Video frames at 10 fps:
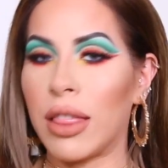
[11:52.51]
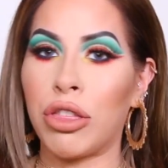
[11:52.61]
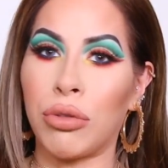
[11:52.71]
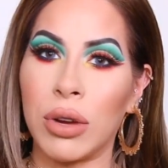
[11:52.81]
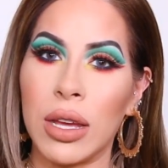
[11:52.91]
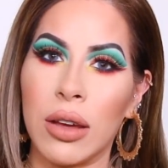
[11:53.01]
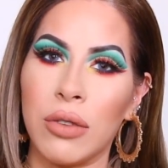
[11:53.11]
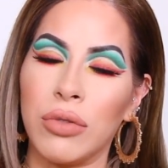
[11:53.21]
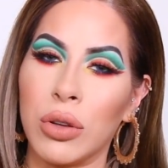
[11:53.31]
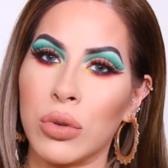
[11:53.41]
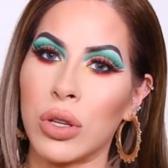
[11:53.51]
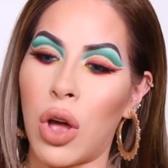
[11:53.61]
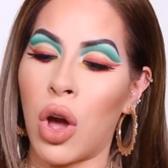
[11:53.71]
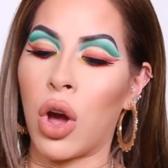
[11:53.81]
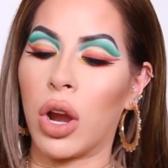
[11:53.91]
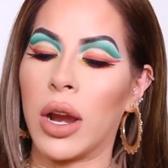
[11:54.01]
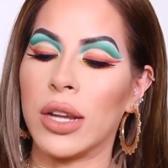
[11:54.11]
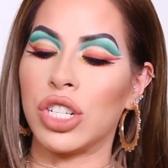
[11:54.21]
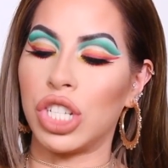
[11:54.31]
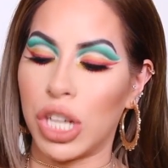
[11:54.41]
three of those are
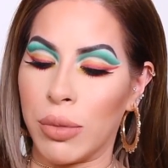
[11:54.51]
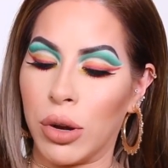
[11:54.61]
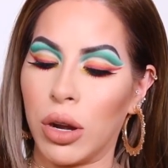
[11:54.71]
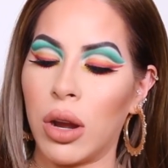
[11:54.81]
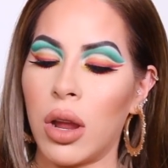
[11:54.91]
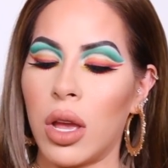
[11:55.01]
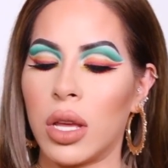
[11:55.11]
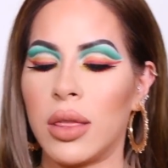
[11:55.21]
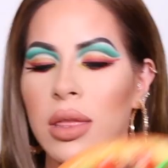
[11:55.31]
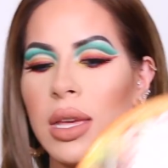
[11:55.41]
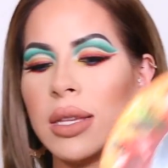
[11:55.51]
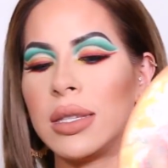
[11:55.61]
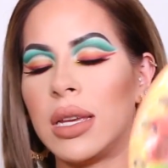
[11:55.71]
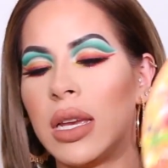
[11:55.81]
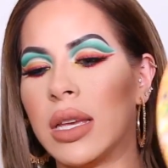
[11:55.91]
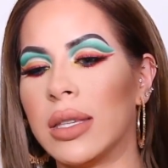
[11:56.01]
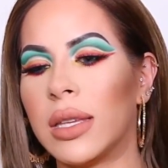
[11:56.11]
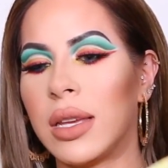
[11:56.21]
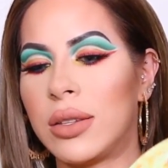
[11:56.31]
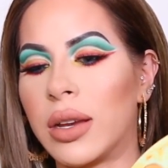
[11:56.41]
shimmer. This is,
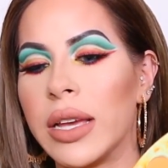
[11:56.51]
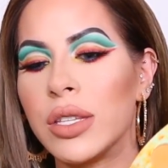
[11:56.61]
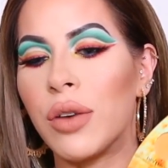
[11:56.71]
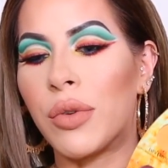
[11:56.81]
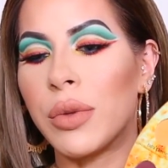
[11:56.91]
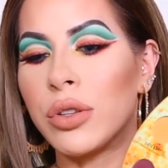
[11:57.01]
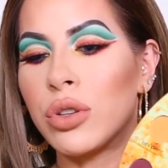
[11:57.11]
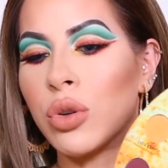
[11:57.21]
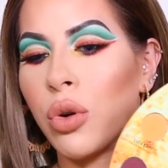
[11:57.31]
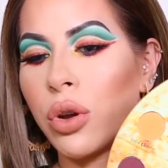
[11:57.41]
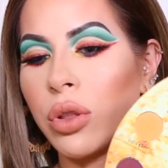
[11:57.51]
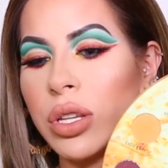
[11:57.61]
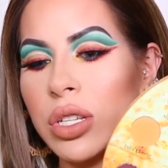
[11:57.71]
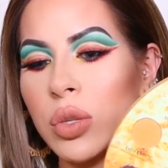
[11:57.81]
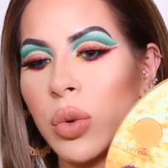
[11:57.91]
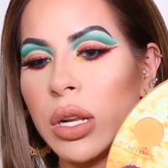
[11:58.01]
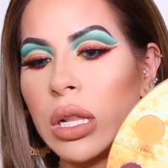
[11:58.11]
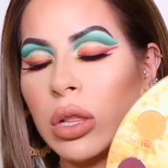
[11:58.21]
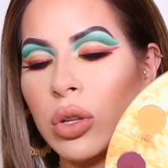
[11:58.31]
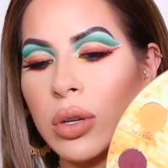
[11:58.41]
as you guys saw from the tutorial, this is what it
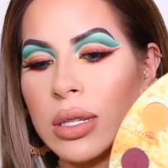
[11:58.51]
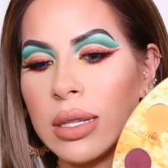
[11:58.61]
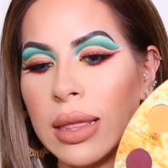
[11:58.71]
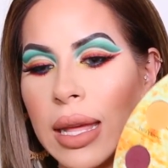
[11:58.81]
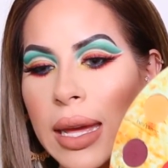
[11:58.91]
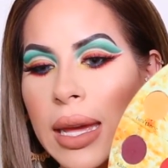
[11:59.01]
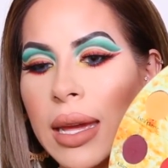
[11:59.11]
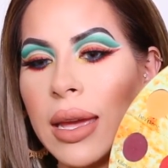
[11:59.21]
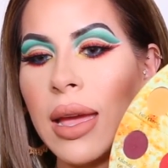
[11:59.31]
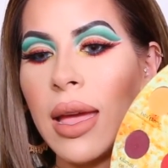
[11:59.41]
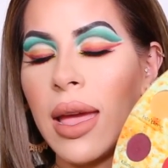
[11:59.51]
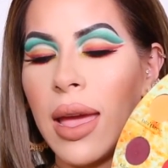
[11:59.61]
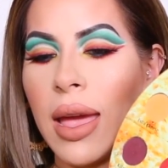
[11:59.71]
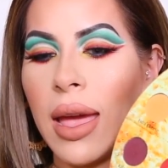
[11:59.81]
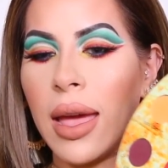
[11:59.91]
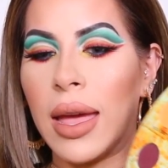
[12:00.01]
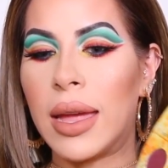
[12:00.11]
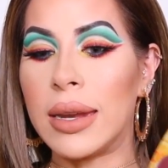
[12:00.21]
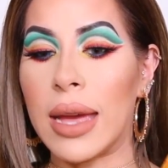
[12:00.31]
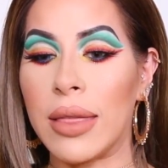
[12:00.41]
looks like.
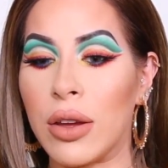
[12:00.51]
And yeah,